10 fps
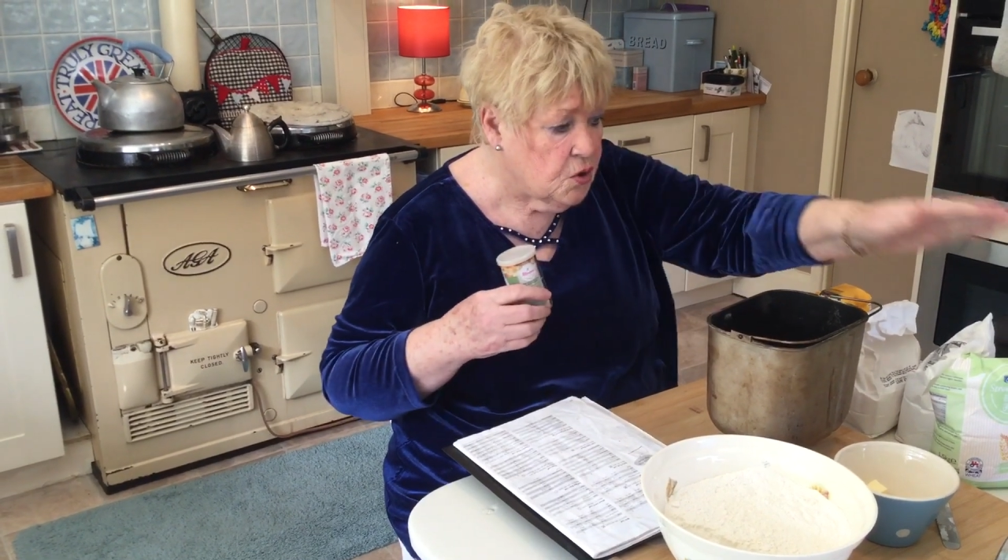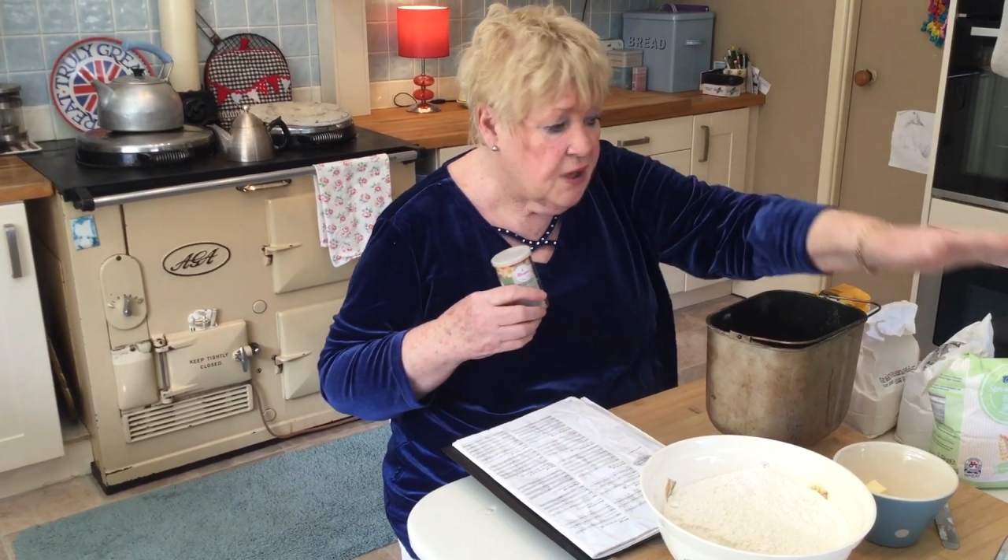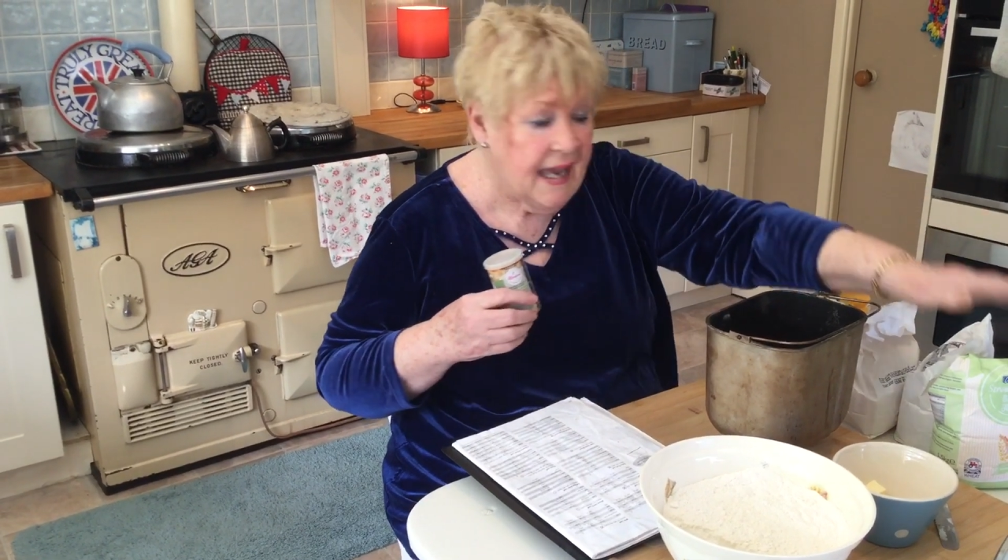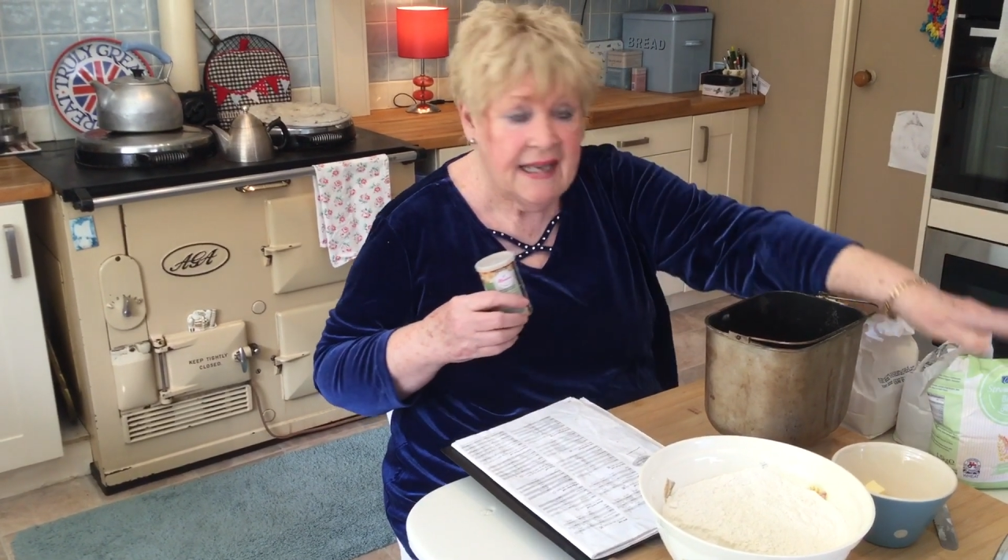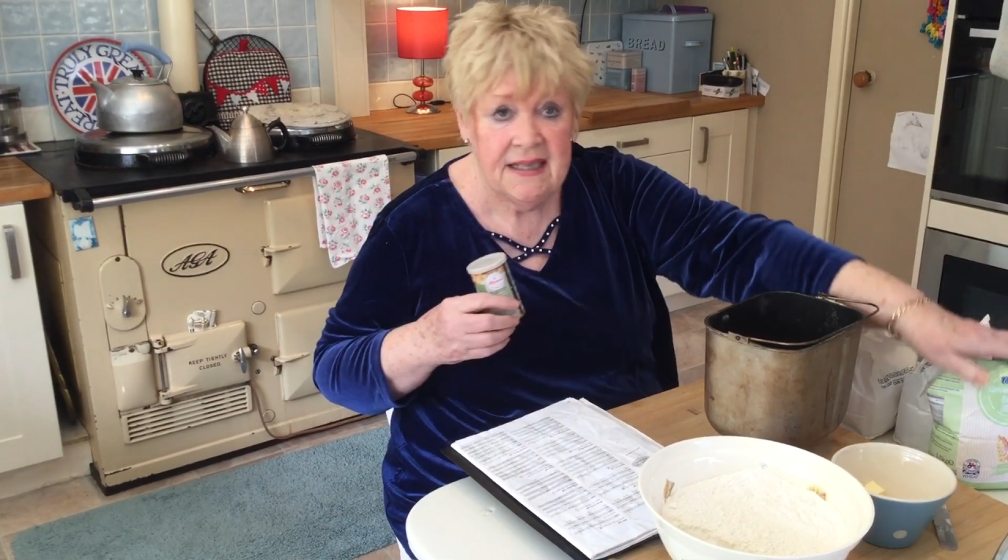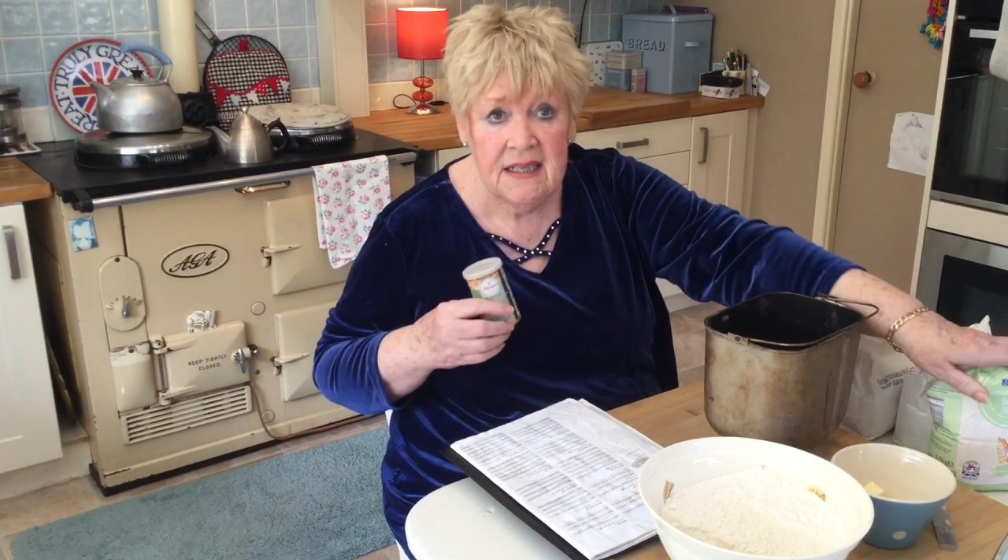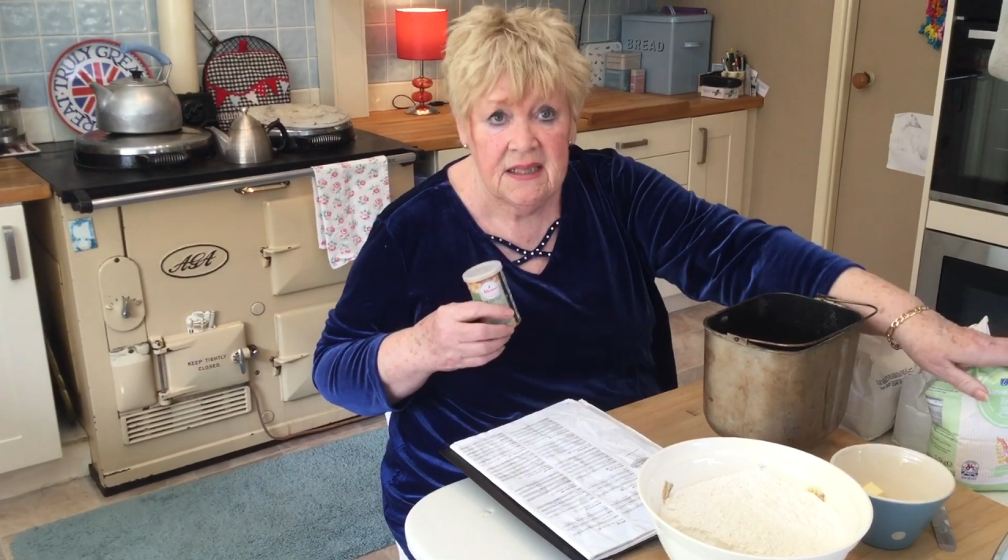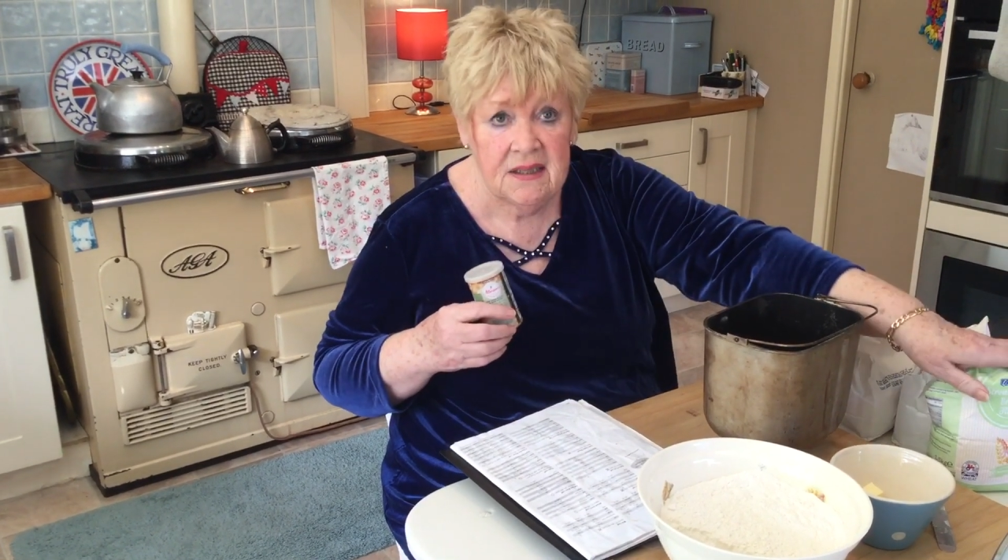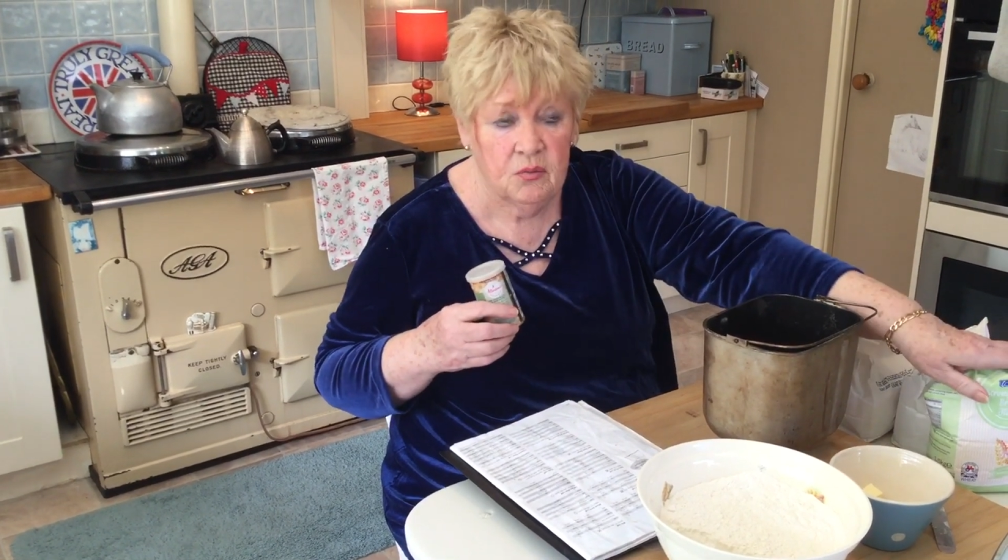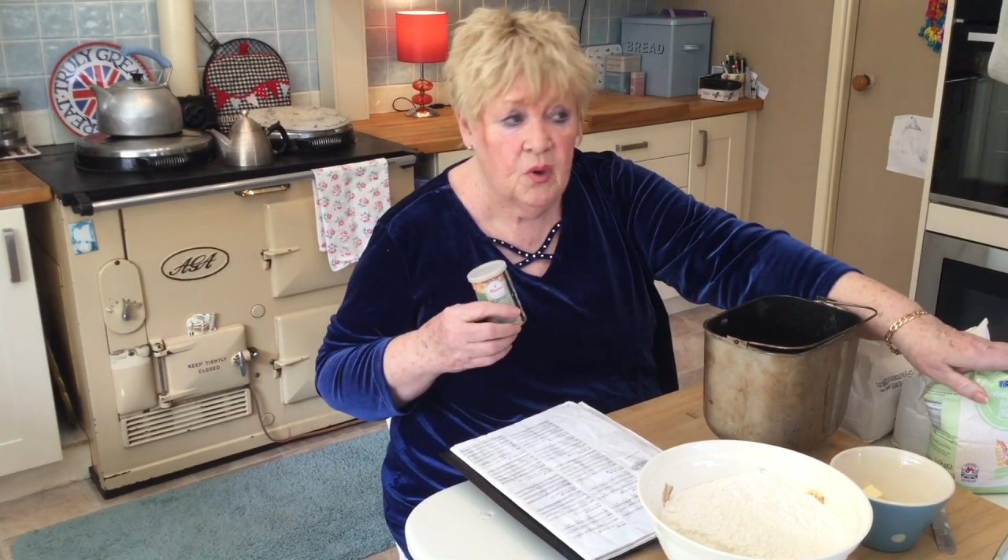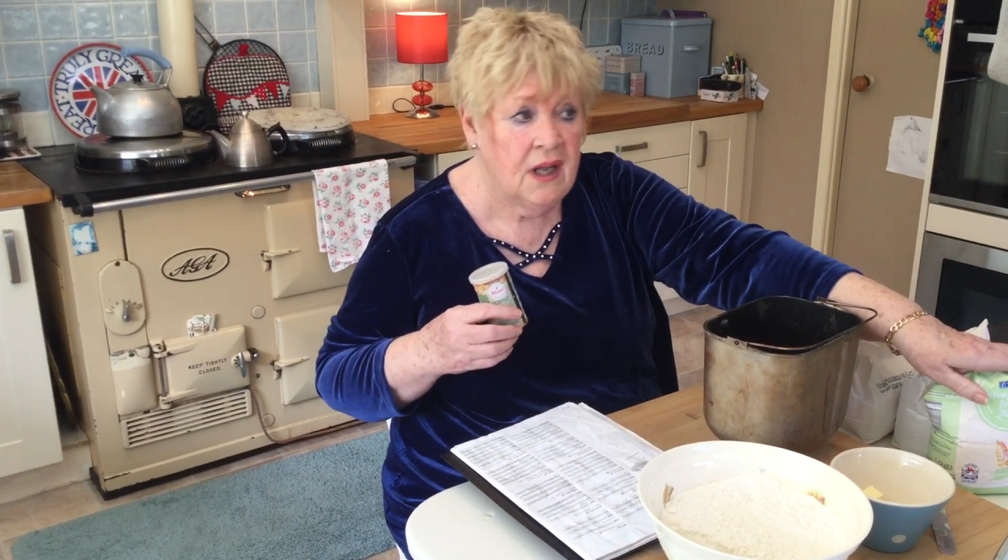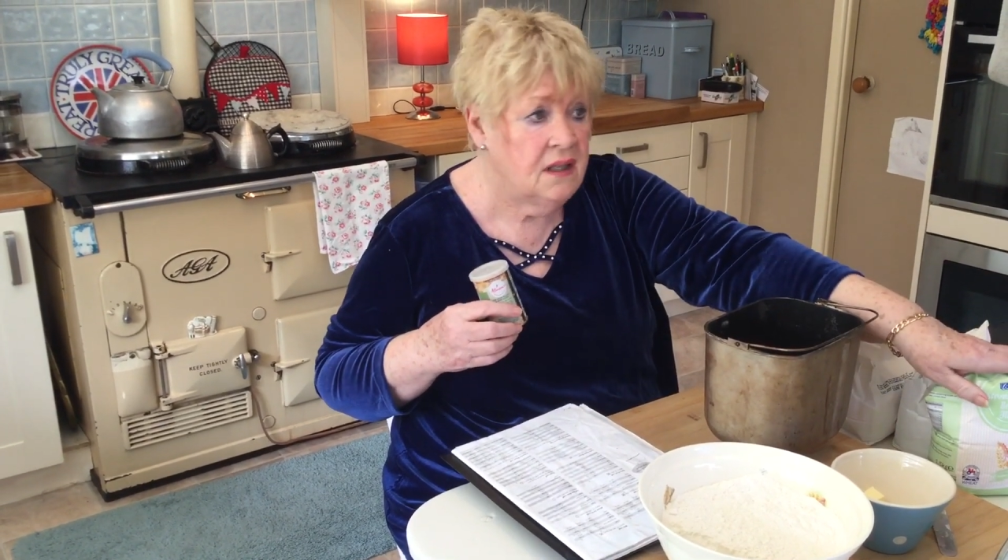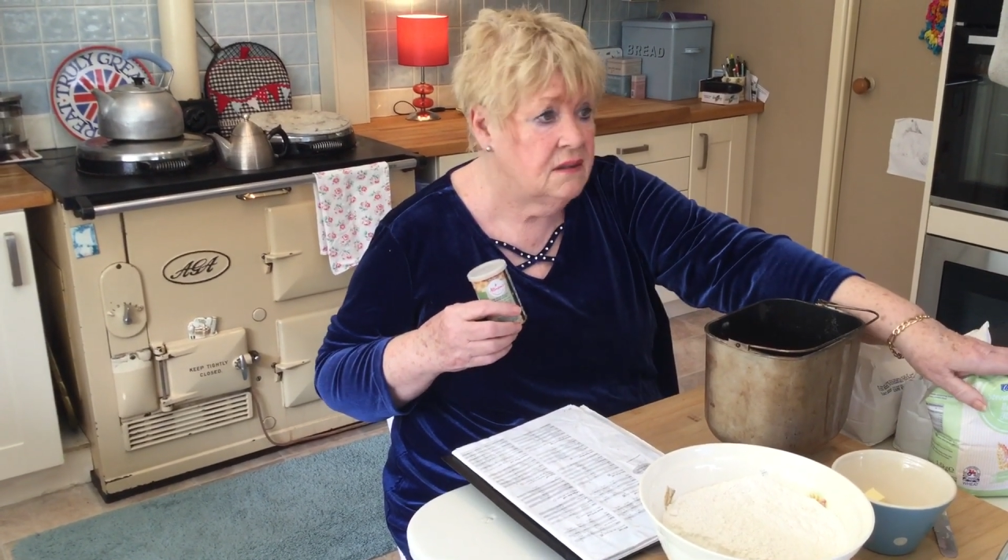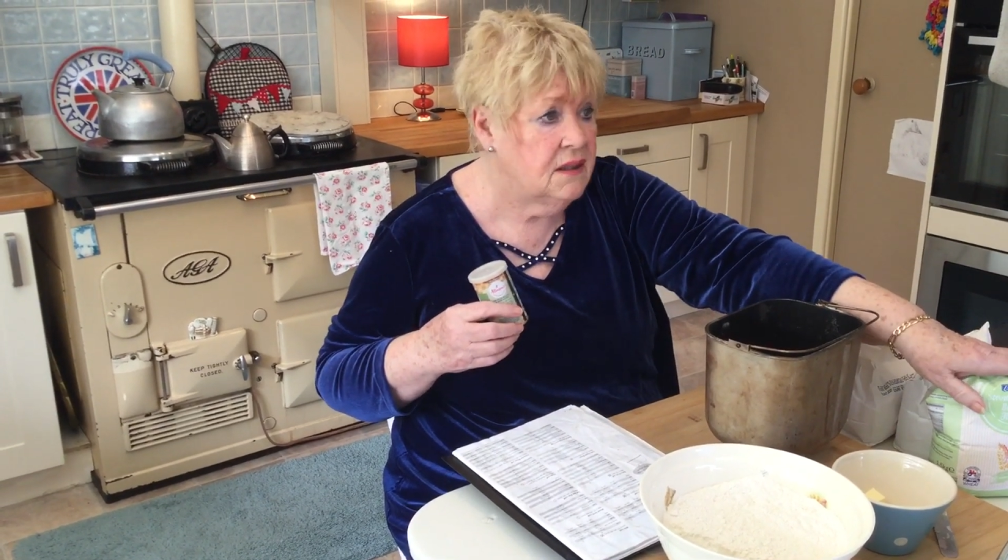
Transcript: get it, well,